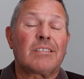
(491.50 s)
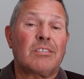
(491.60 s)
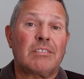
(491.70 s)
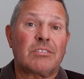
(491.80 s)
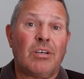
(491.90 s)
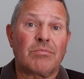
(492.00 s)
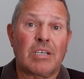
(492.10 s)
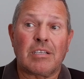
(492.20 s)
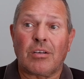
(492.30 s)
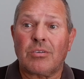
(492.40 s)
so it's not
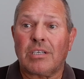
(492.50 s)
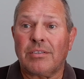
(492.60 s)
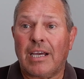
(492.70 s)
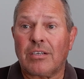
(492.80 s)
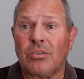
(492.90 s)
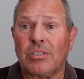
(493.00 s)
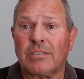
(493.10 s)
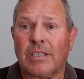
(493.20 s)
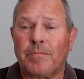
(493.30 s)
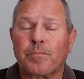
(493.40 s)
really looking that good, is
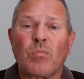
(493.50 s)
it?